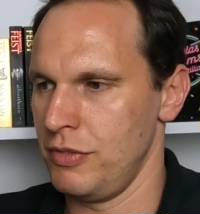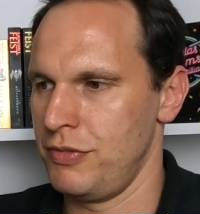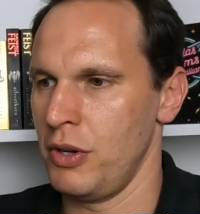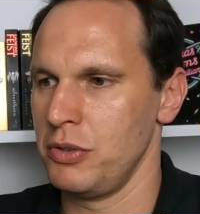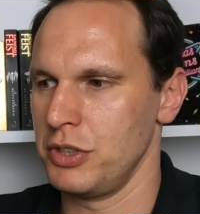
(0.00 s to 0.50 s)

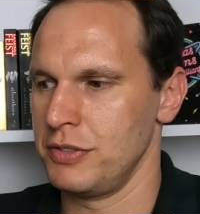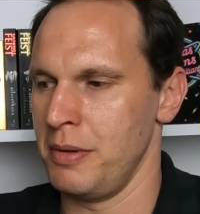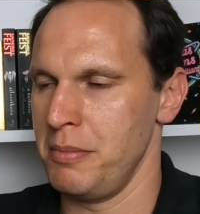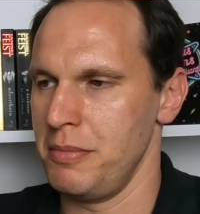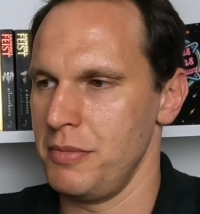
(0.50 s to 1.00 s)
focus.
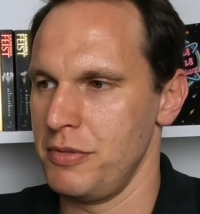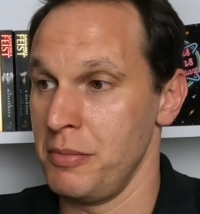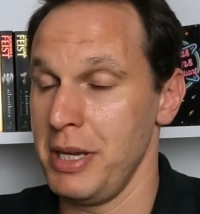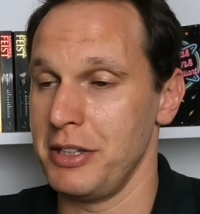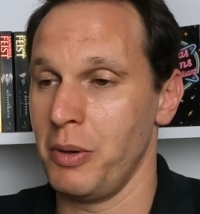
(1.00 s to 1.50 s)
And
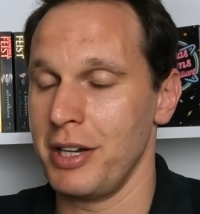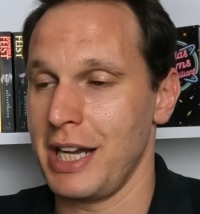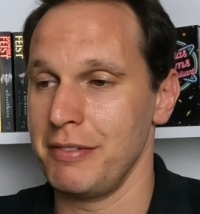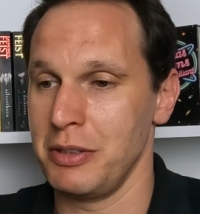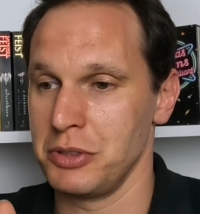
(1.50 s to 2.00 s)
for me, that I
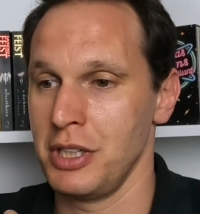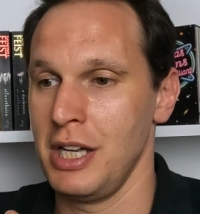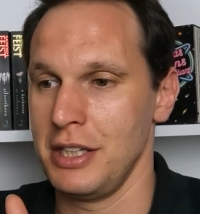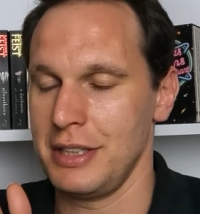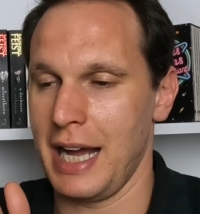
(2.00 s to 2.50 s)
gather, it was
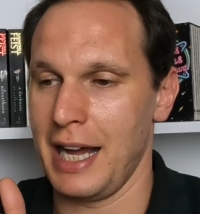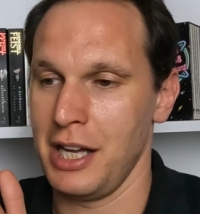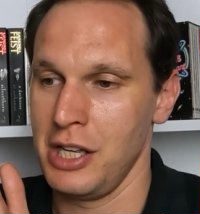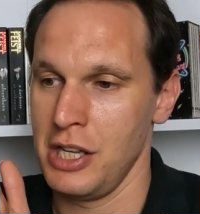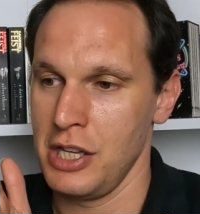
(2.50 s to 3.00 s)
that
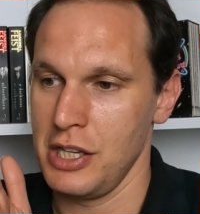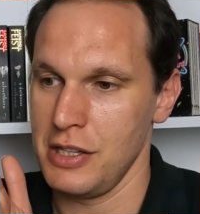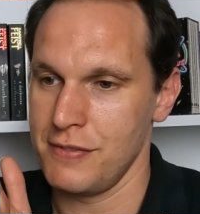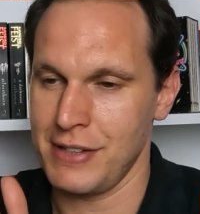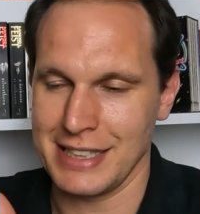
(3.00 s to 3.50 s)

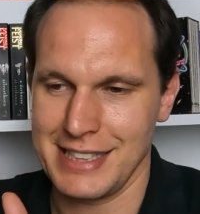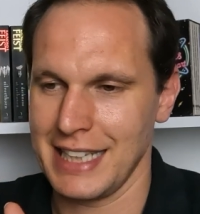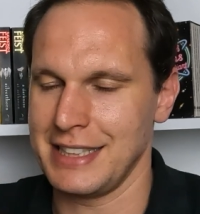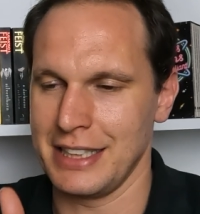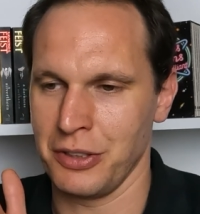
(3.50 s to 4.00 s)

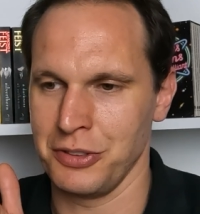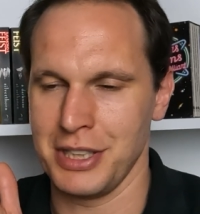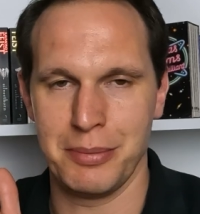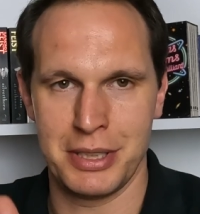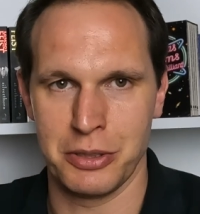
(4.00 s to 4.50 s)
fantastic
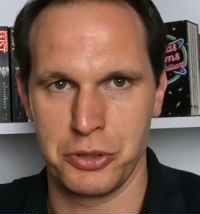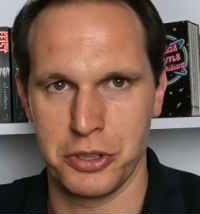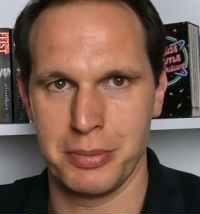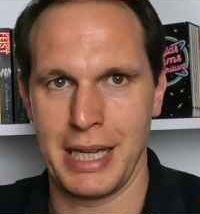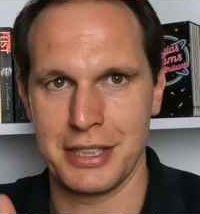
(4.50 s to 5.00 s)
concept that Neal
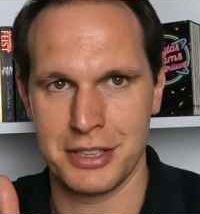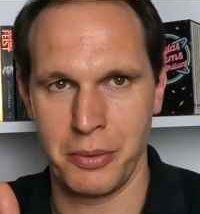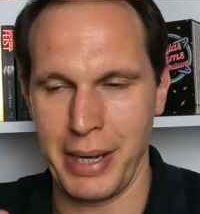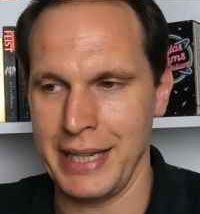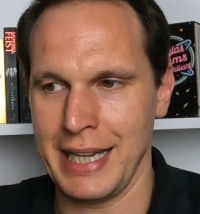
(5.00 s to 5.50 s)
Shusterman has and
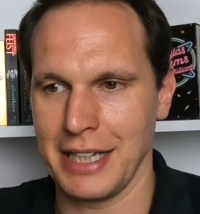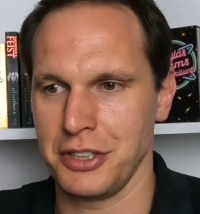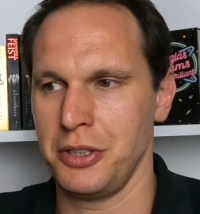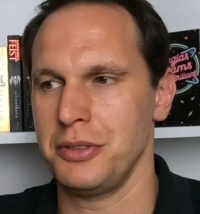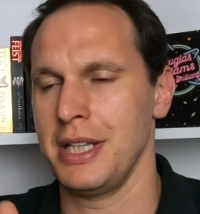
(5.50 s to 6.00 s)
the way he
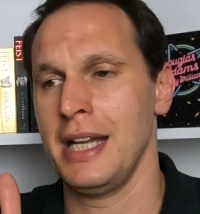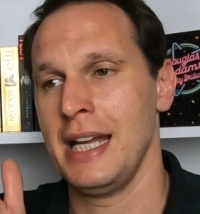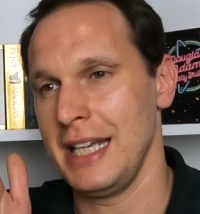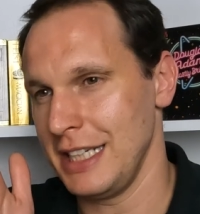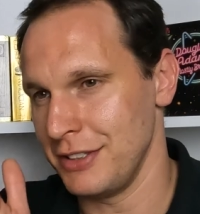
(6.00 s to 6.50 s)
executes it.
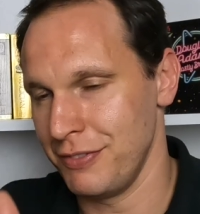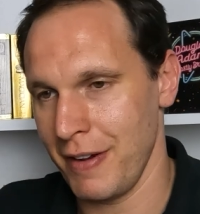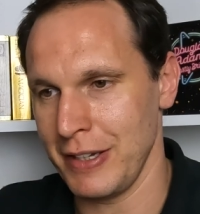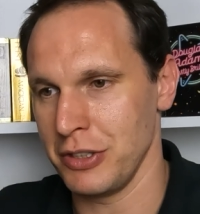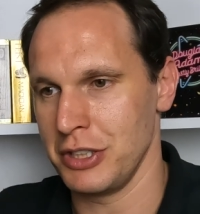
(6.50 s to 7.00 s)
He's
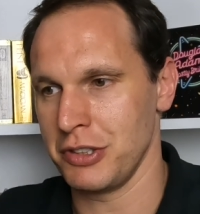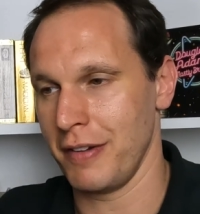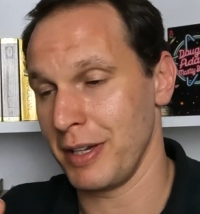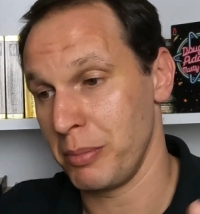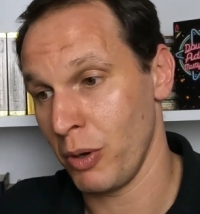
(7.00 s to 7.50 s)
very good at
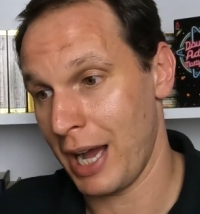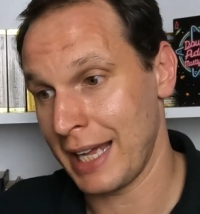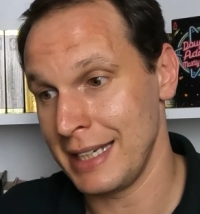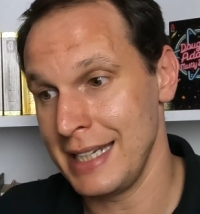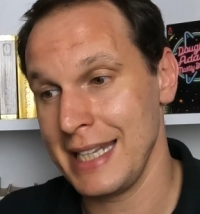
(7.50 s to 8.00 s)
driving a plot
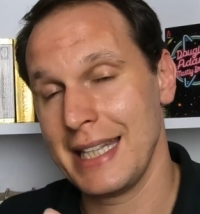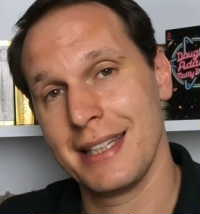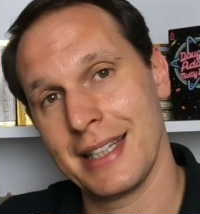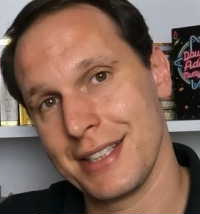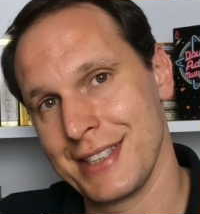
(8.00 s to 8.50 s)
and
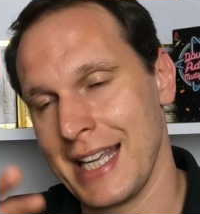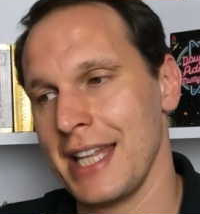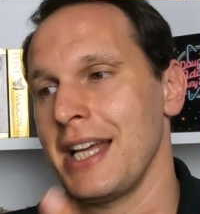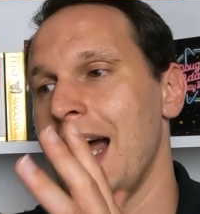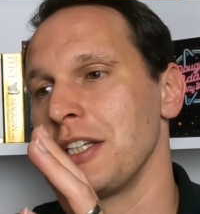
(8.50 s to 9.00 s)
linking things
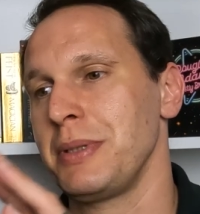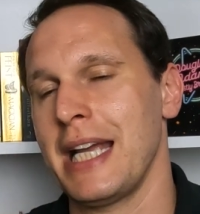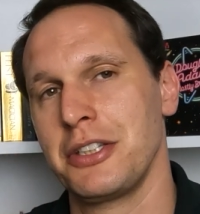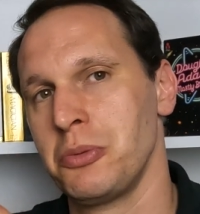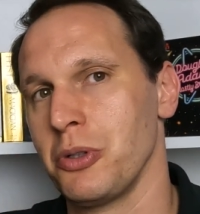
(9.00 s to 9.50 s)
together as we
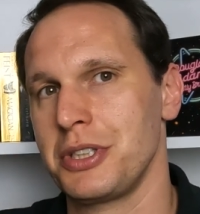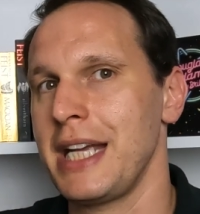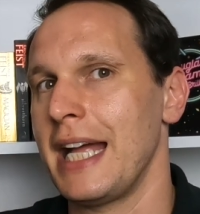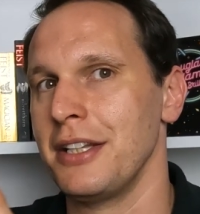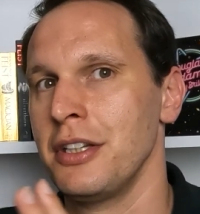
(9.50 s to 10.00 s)
get towards
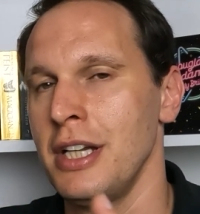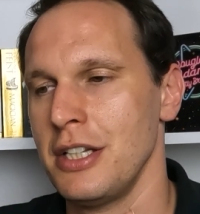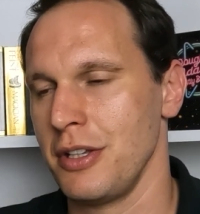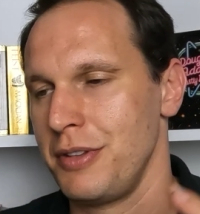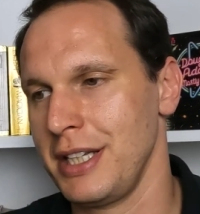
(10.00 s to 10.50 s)
the end.
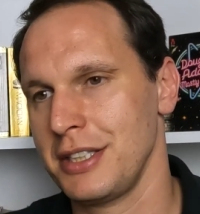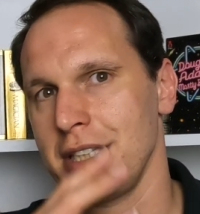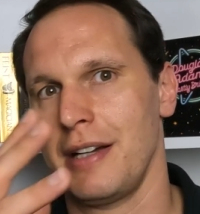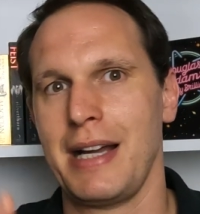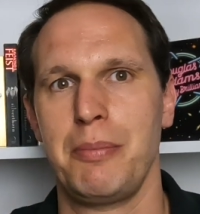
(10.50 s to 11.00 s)
The things
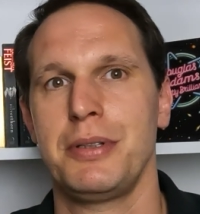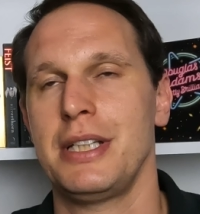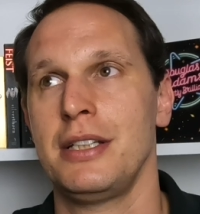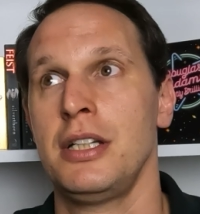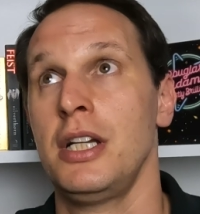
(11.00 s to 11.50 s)
that have happened
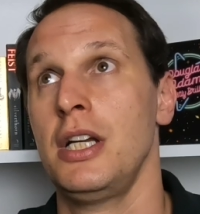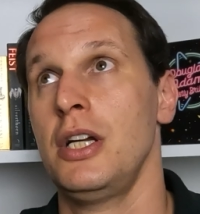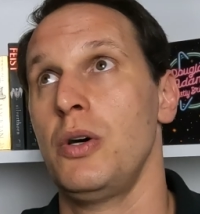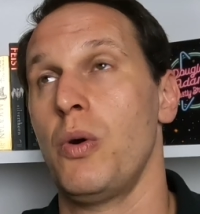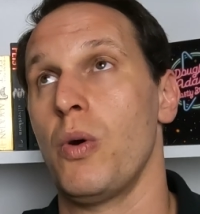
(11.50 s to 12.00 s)
in,
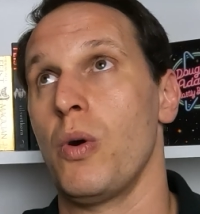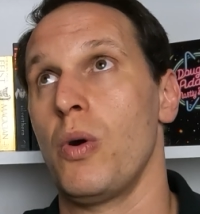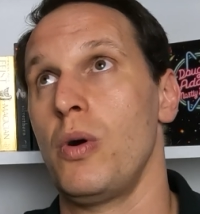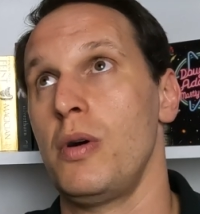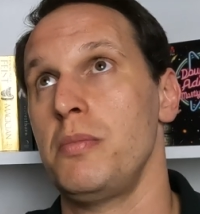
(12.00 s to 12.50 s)

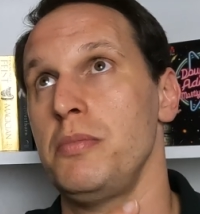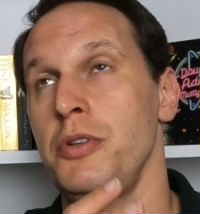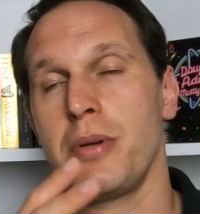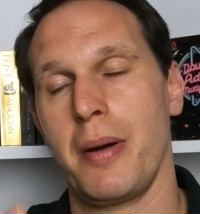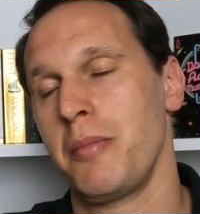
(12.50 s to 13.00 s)
or
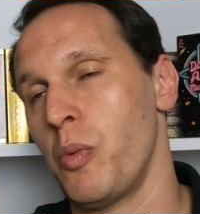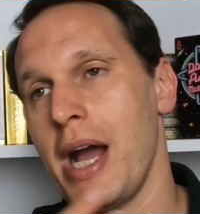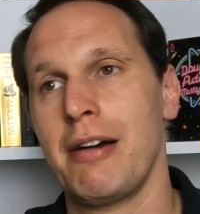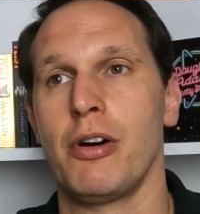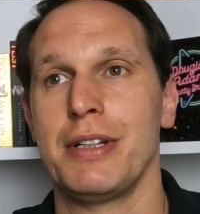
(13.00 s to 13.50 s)
you become
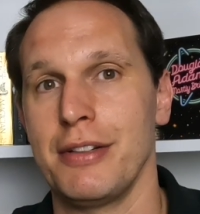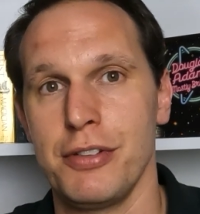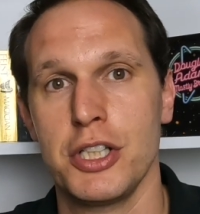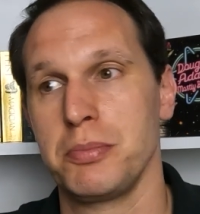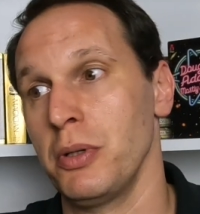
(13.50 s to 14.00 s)
aware of in the
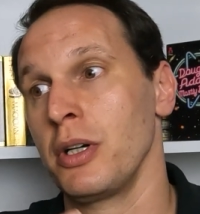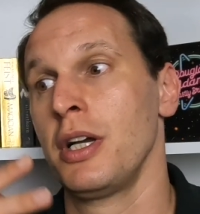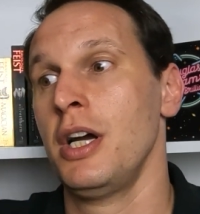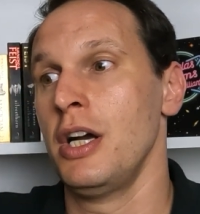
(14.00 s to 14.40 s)
first book,